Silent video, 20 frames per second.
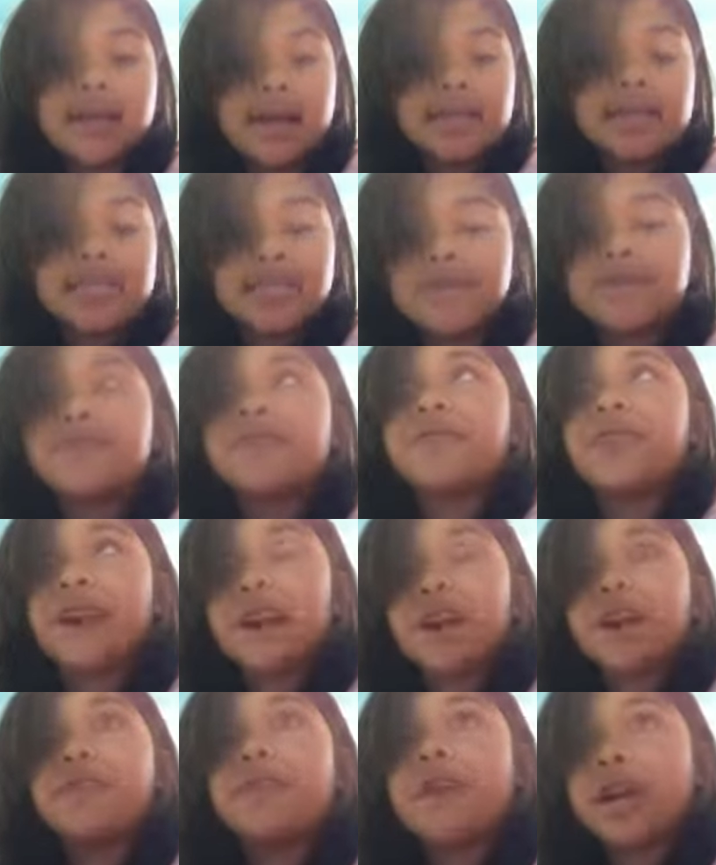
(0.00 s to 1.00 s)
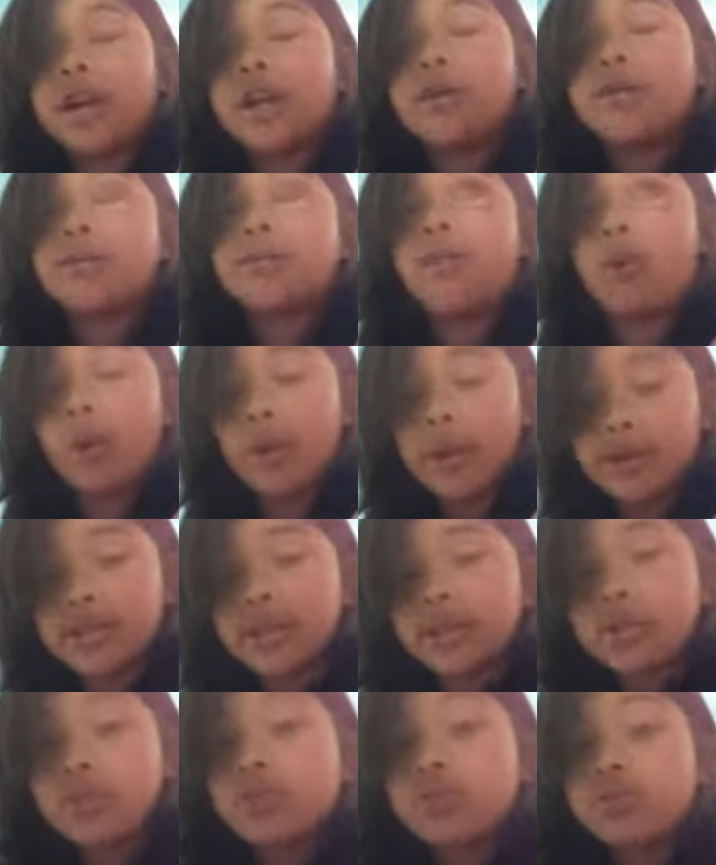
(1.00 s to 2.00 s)
Yes, it's very, very
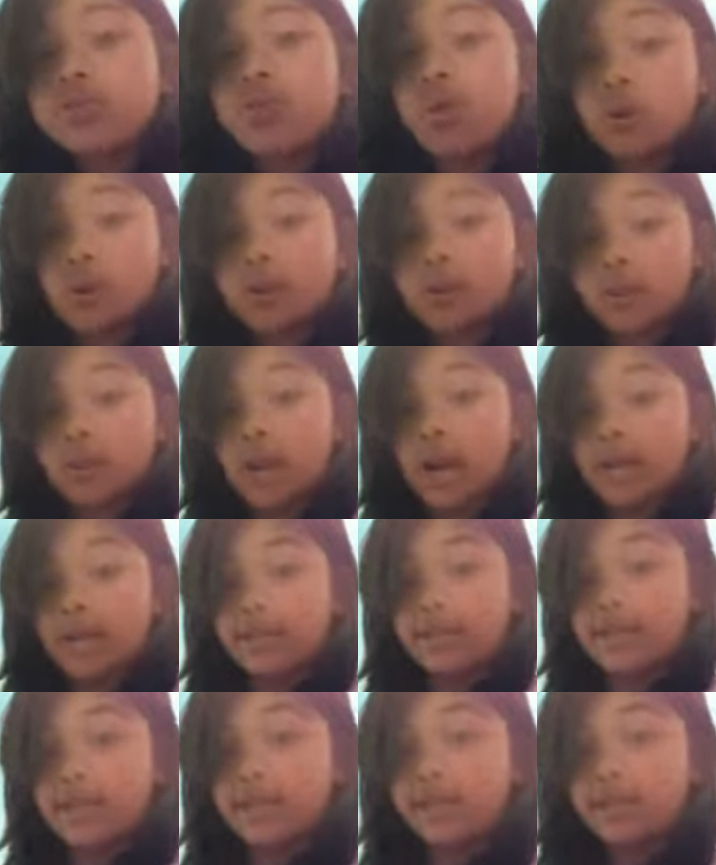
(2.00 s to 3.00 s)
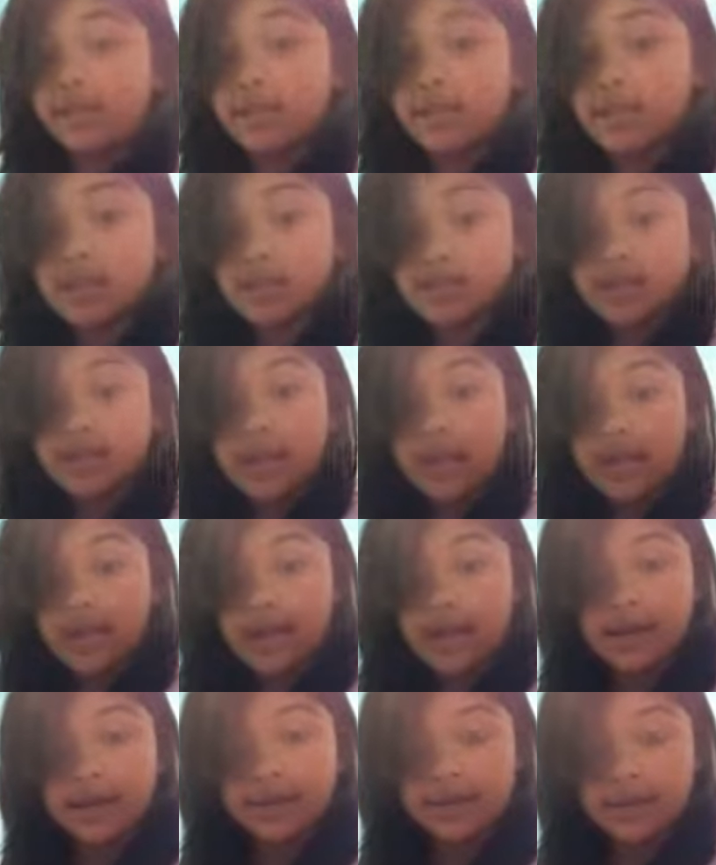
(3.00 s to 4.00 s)
important to moisturize every single day,
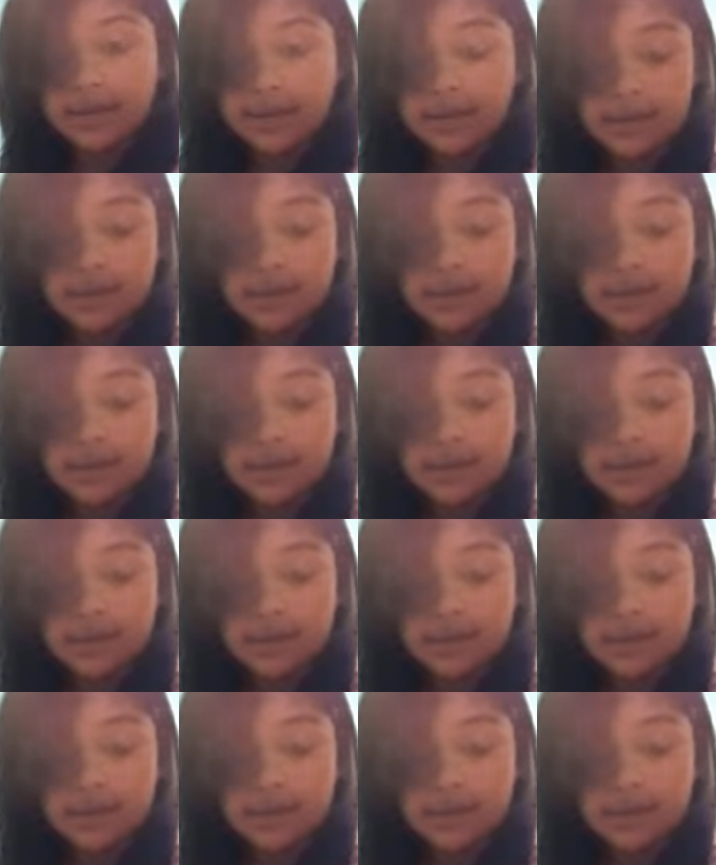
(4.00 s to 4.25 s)
guys. Every